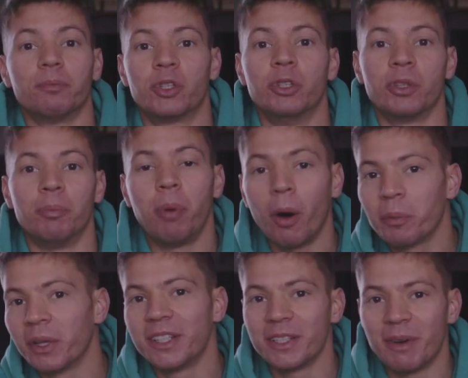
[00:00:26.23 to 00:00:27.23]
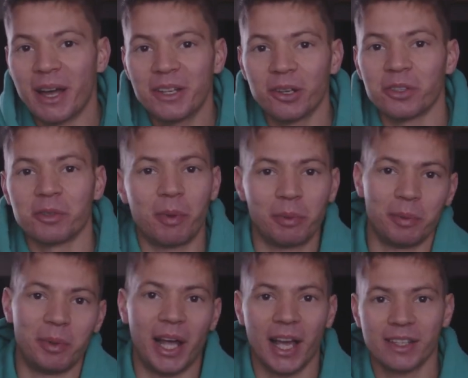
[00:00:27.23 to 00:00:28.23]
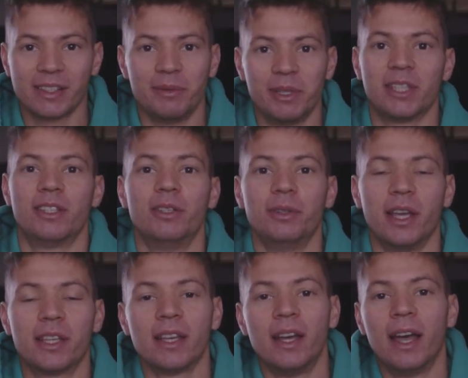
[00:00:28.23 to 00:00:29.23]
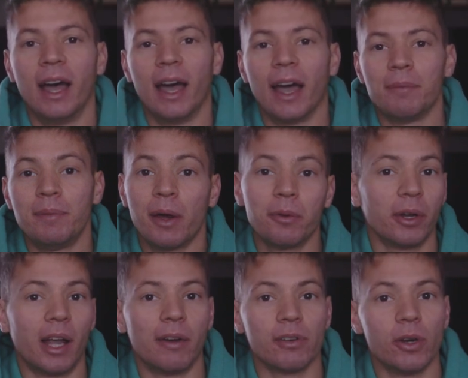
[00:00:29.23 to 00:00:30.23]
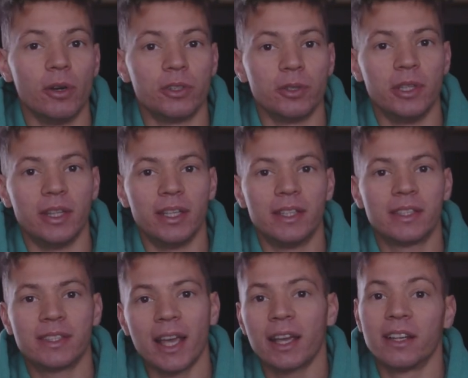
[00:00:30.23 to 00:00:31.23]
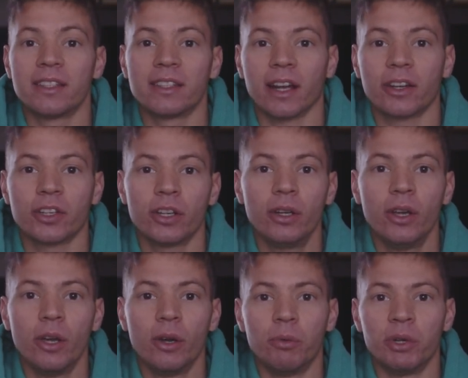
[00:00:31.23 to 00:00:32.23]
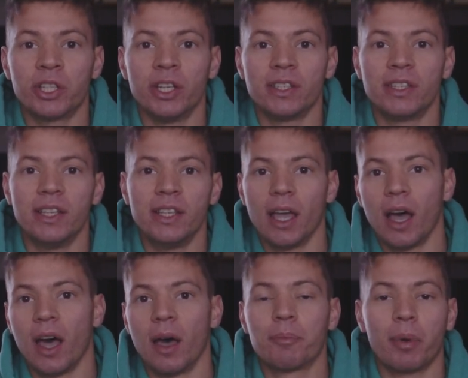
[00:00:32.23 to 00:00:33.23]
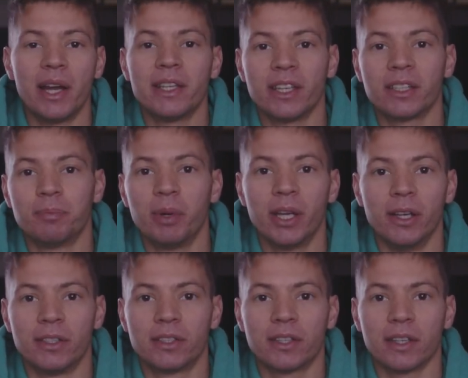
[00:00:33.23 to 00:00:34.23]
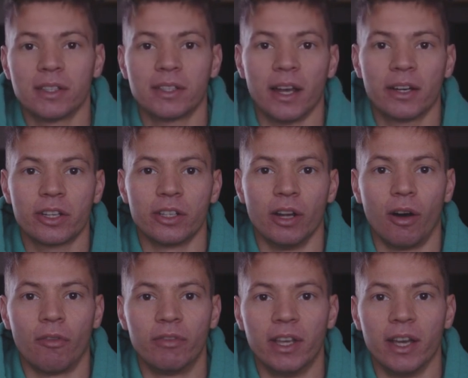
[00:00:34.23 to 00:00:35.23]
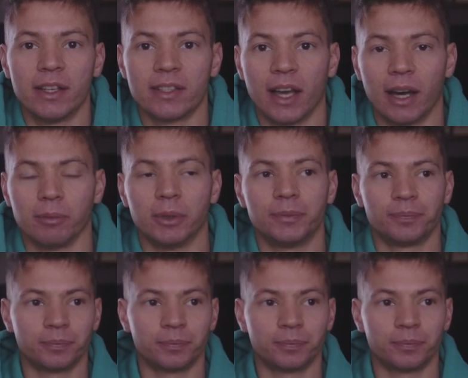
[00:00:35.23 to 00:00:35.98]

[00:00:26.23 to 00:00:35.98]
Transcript: due to popular demand, lots of people have been asking me to do this. I'm now going to have a go at doing the second section, which is the apprentice birds section of the exam.